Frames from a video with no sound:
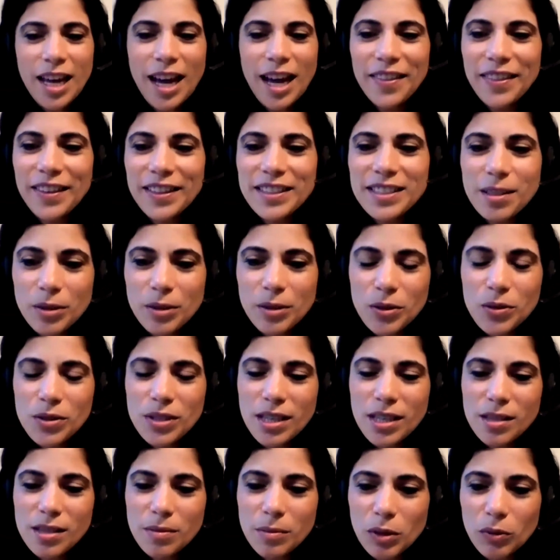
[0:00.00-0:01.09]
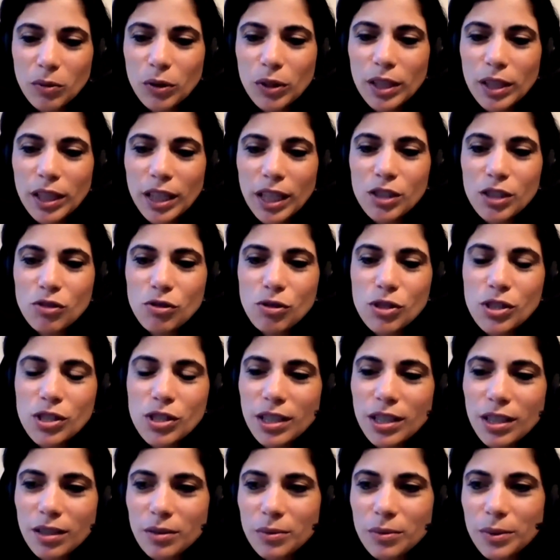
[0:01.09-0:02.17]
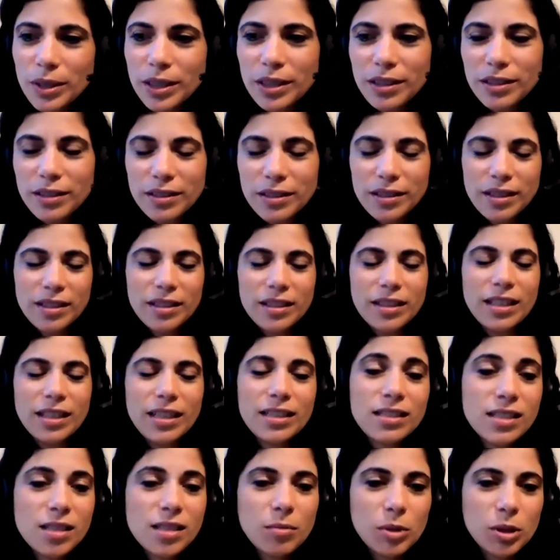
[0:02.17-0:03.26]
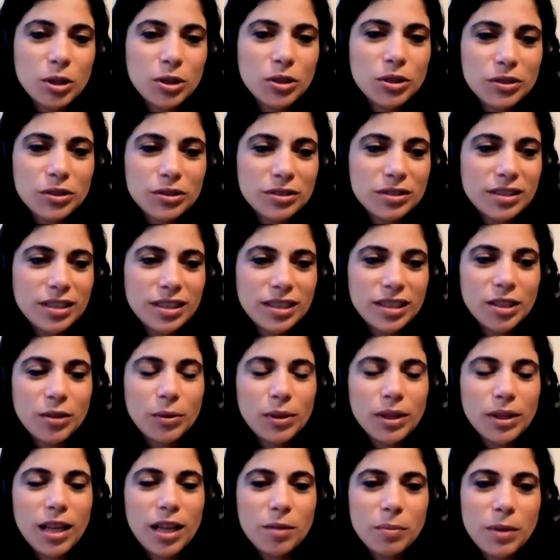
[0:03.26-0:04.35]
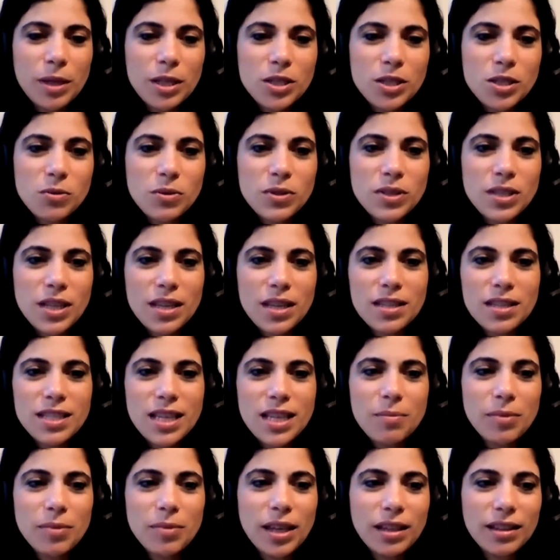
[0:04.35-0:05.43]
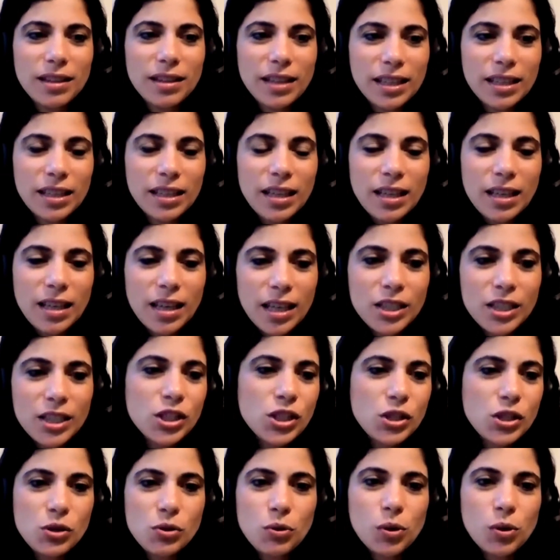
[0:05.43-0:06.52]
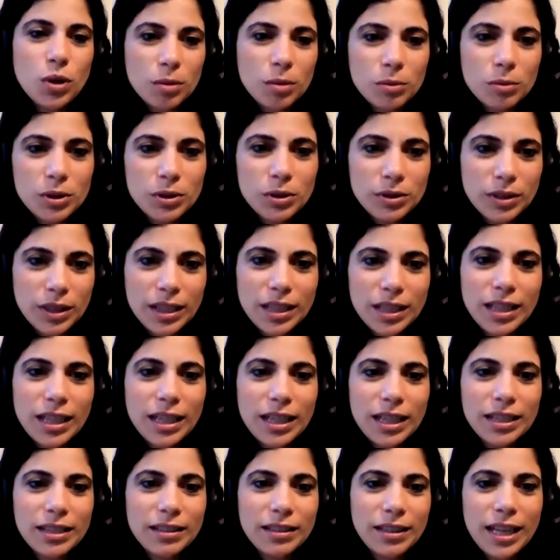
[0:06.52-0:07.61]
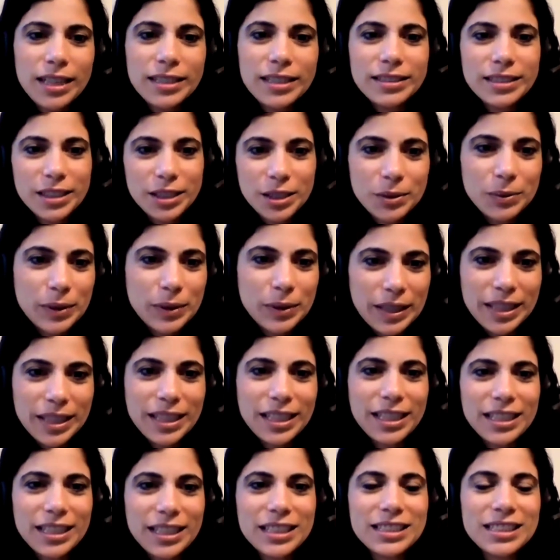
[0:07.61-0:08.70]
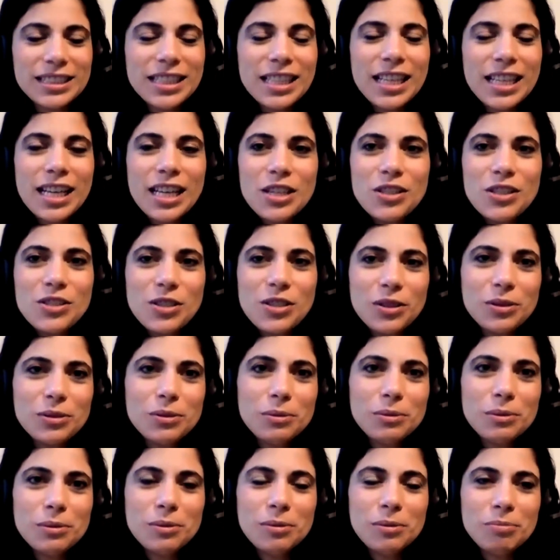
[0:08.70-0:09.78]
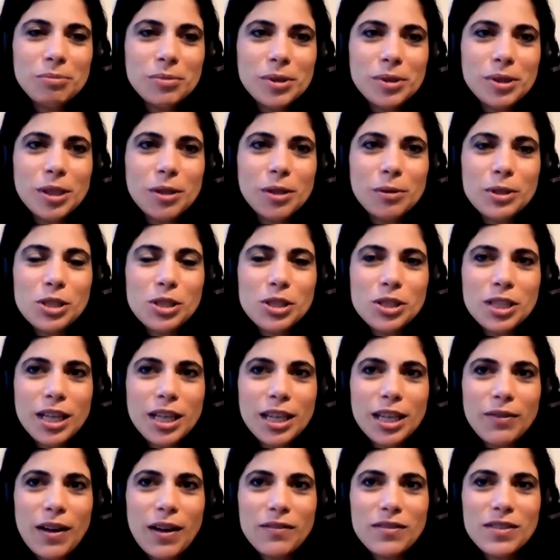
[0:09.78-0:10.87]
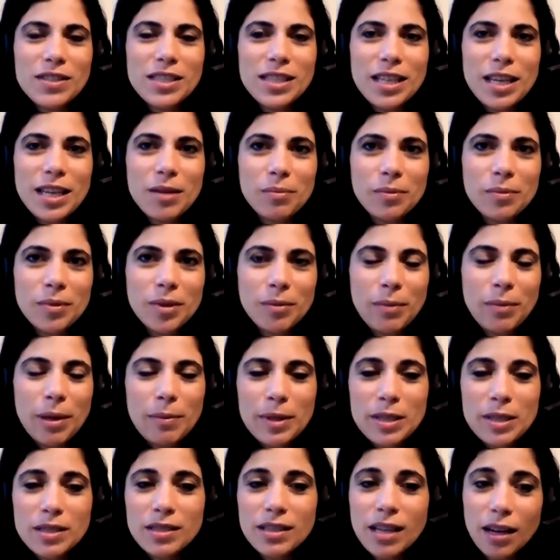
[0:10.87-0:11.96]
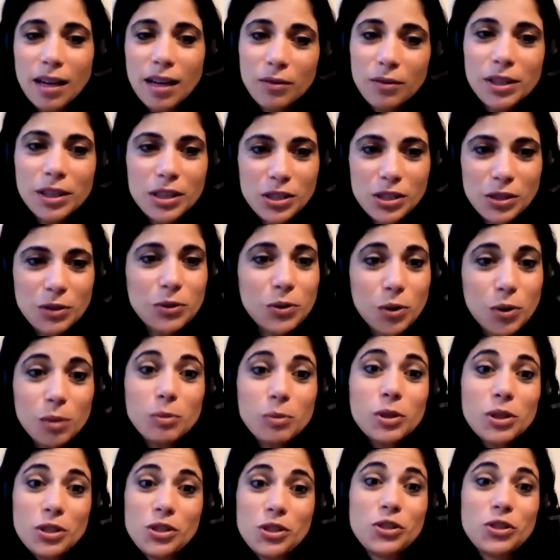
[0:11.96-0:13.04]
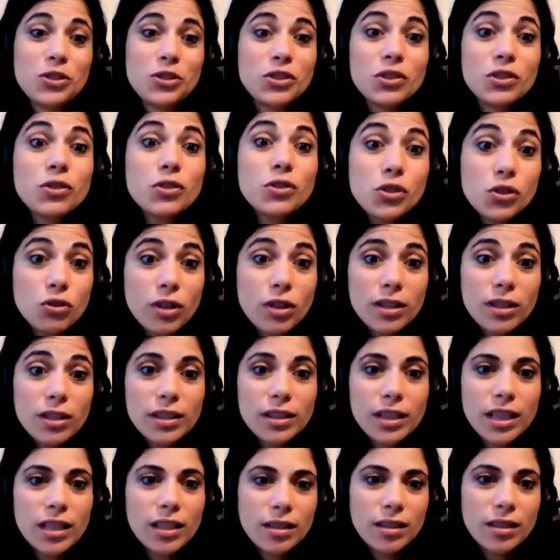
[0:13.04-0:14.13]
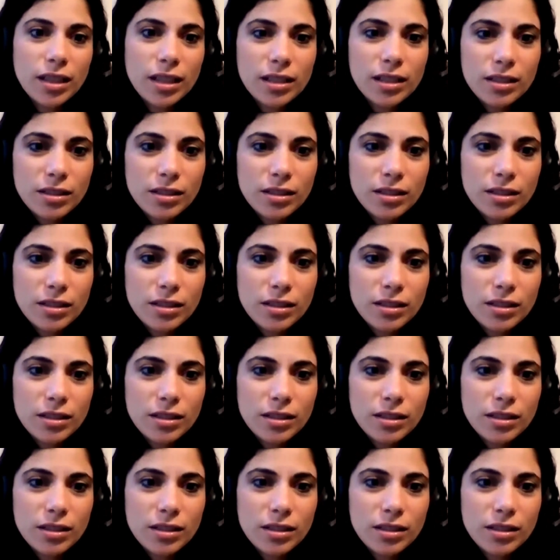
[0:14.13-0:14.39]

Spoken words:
I think so. You said something really interesting and similar, a lot of patients will say the same thing, like, it's just normal. Like I deal with it. It's so, we just kind of have to say, maybe it's not really so normal because you're still struggling